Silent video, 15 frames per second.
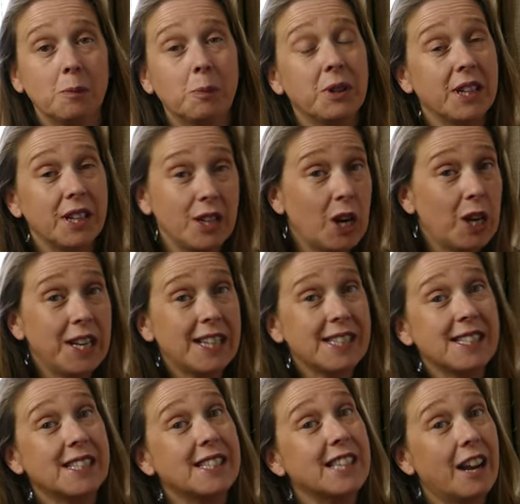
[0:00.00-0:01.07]
but they're not
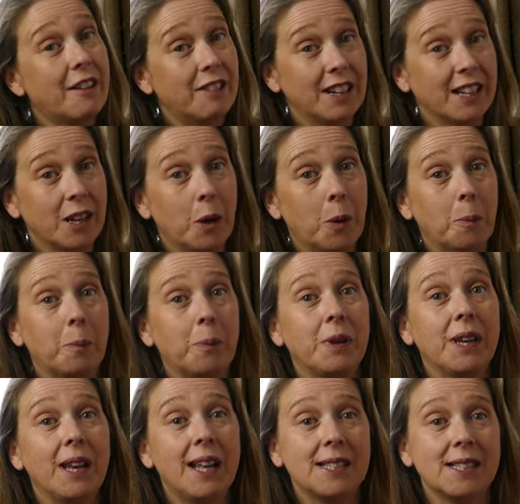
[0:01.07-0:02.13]
necessarily
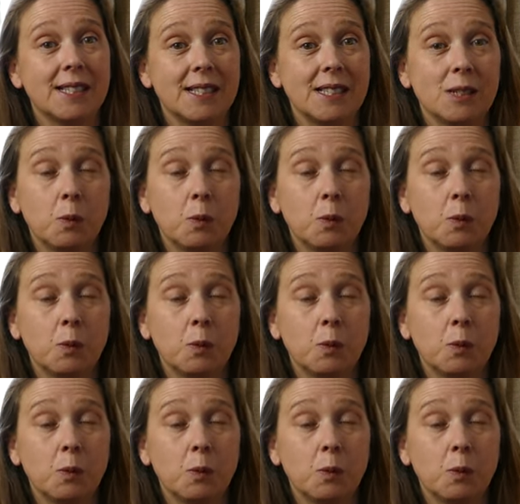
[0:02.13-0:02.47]
unpleasant.